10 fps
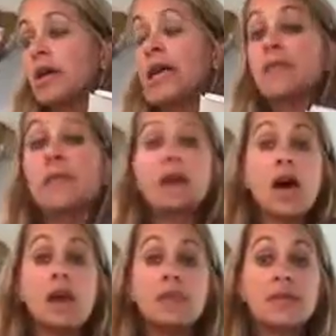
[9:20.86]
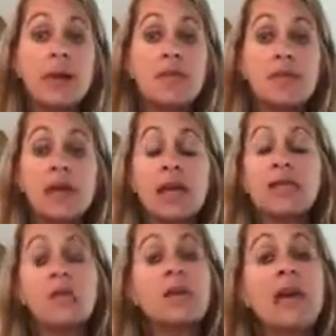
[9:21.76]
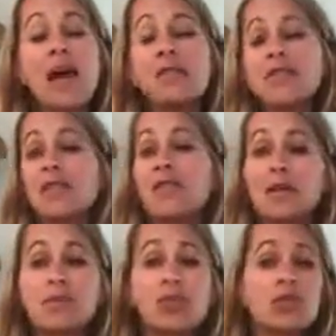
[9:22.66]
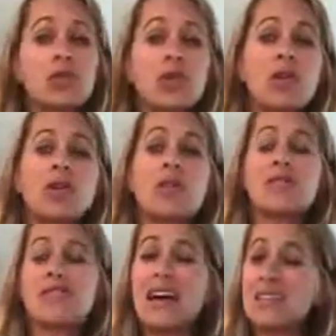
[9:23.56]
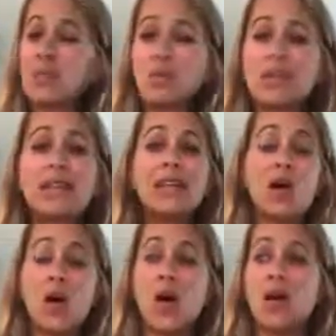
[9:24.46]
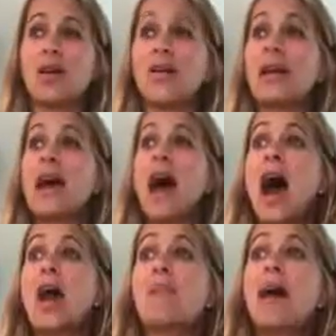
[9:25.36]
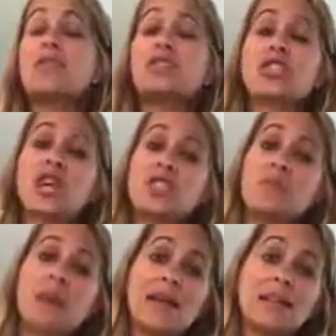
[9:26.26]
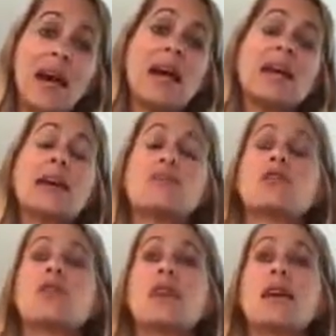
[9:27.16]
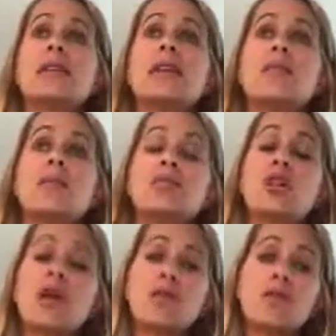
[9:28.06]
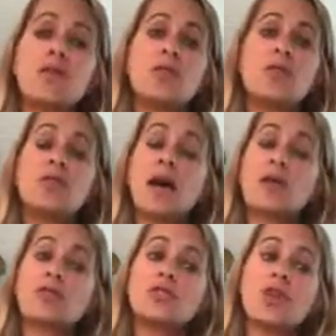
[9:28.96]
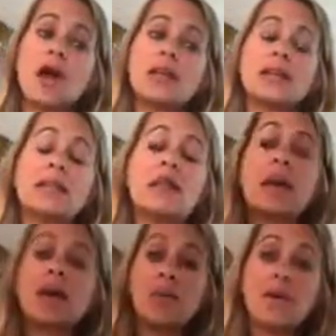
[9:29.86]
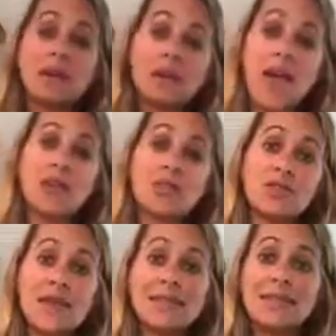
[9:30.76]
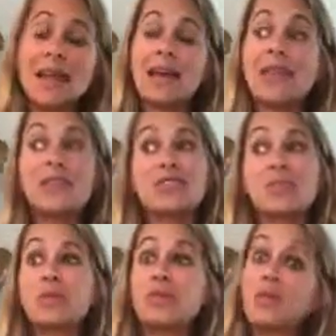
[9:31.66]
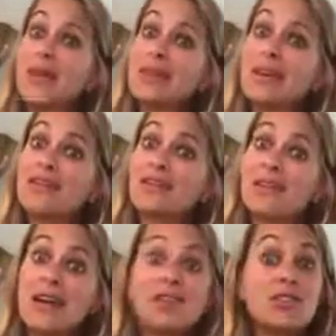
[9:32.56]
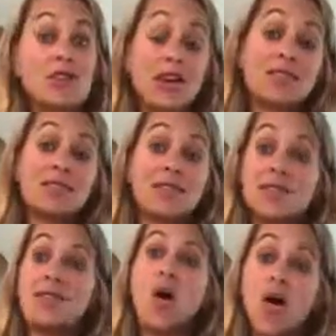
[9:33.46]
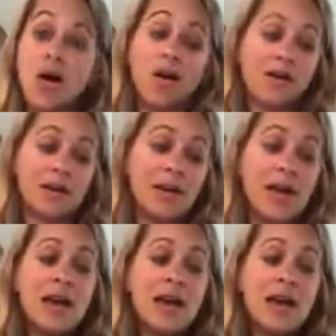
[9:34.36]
giving up something. For me, I was giving up sugar. That's really hard. I was changing my diet. I was trying to give up junk food. I was trying to commit to exercising daily. And for someone who hates exercise, that's hard.